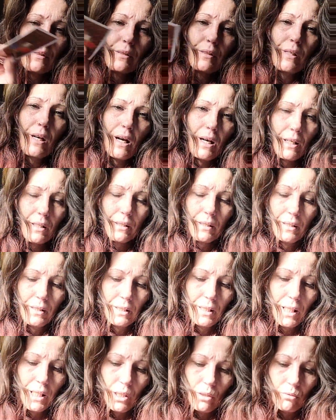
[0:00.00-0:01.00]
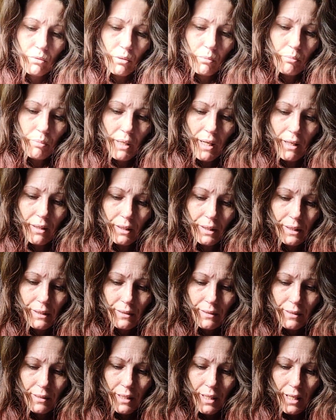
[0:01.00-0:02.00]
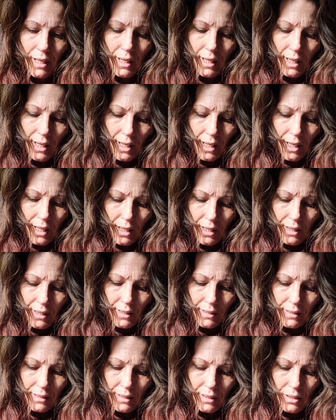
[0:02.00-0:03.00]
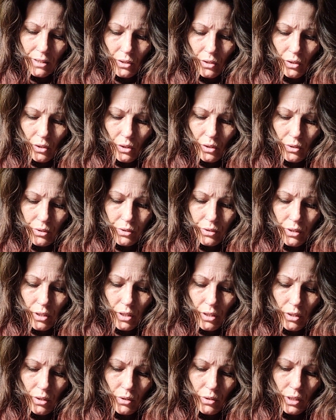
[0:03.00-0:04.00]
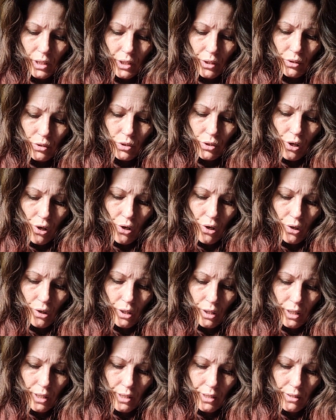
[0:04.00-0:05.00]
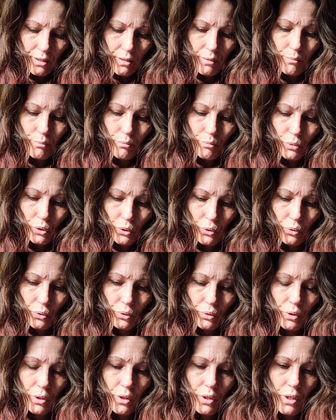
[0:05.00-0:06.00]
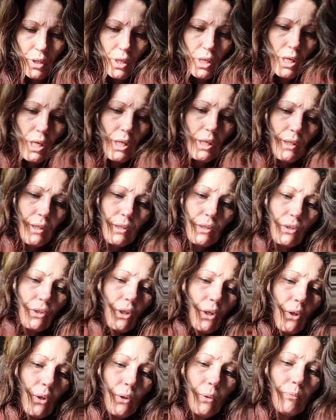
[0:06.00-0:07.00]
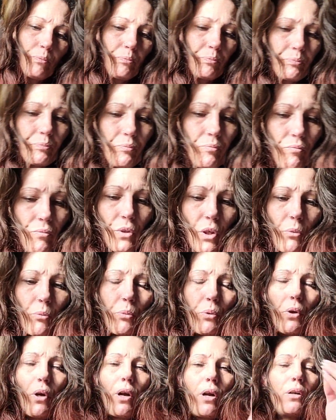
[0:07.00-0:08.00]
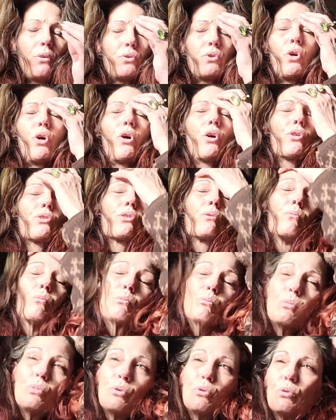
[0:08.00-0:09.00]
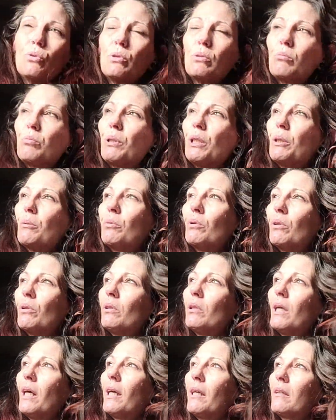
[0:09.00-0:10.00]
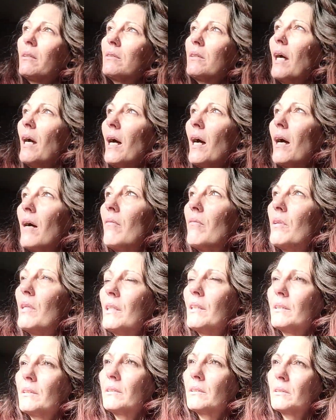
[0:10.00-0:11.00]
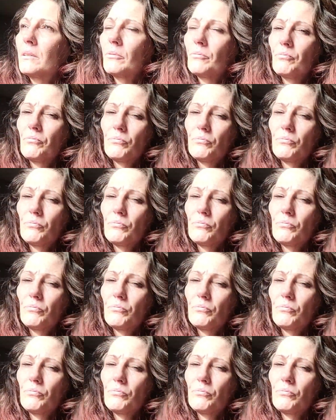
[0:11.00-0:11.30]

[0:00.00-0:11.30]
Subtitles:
not an equal balance. This is also a Taurus moon. So for Taurus moon people like to have this